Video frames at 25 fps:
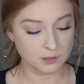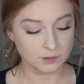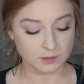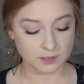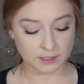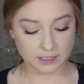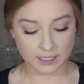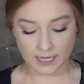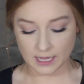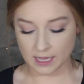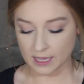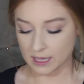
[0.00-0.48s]
to
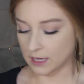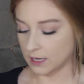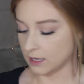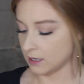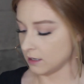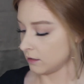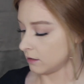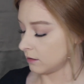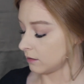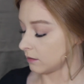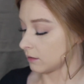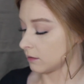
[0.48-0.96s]

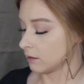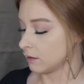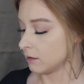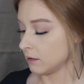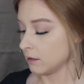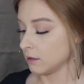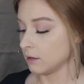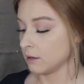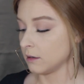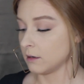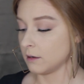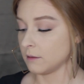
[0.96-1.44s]
take
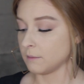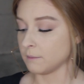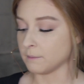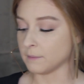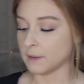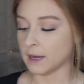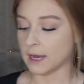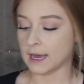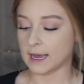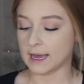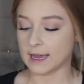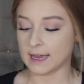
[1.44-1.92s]

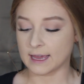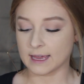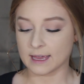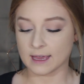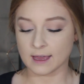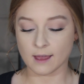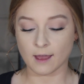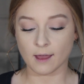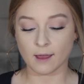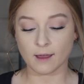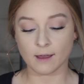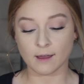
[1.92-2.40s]
my
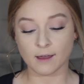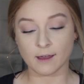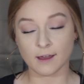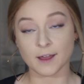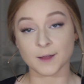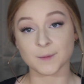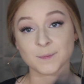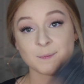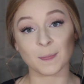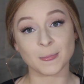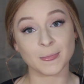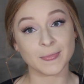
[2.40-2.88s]

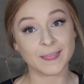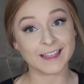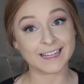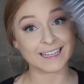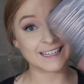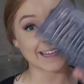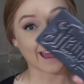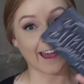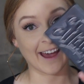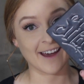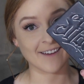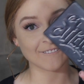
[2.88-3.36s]

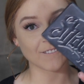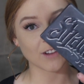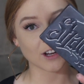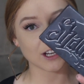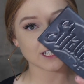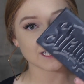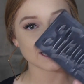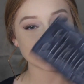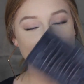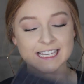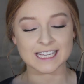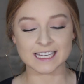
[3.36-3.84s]
Kat
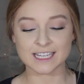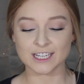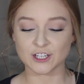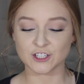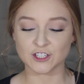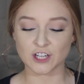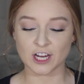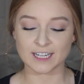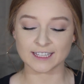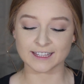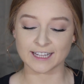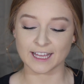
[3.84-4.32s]
Von D
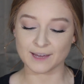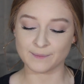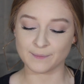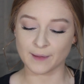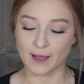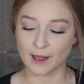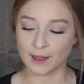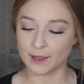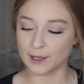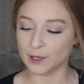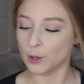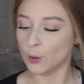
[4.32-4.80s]
Shade and Light
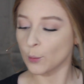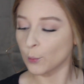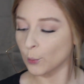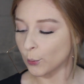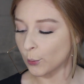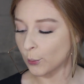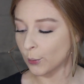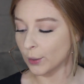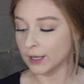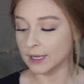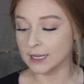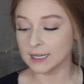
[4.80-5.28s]
palette.
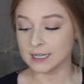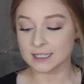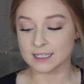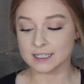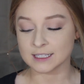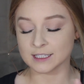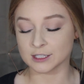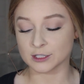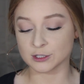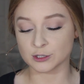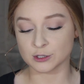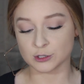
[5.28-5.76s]

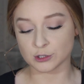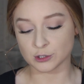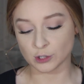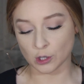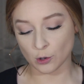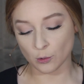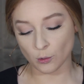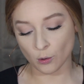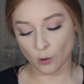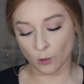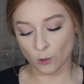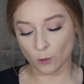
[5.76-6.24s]
This is
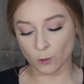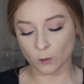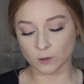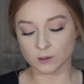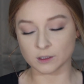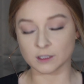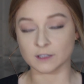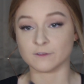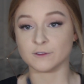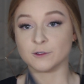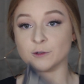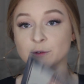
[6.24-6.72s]
so old,
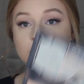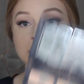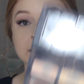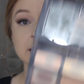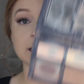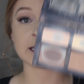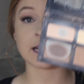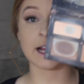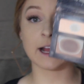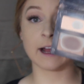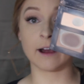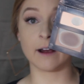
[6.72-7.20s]
if you can
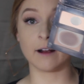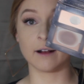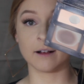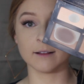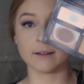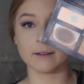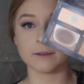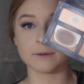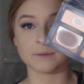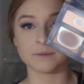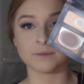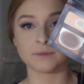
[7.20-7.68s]

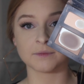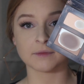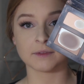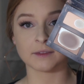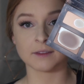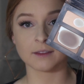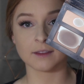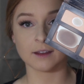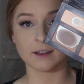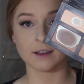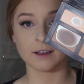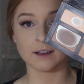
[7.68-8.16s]
tell.
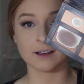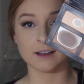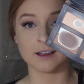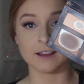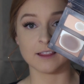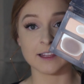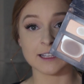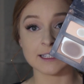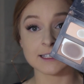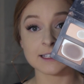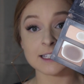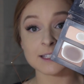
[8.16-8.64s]

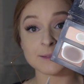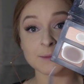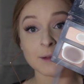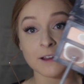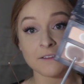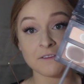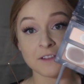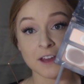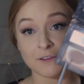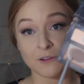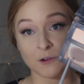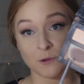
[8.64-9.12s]
This is my
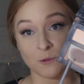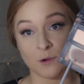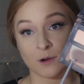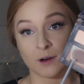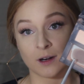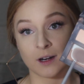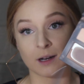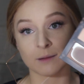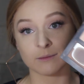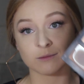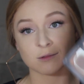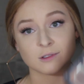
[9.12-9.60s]
favorite one,
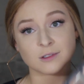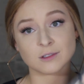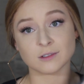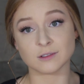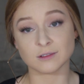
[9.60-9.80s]
and I'm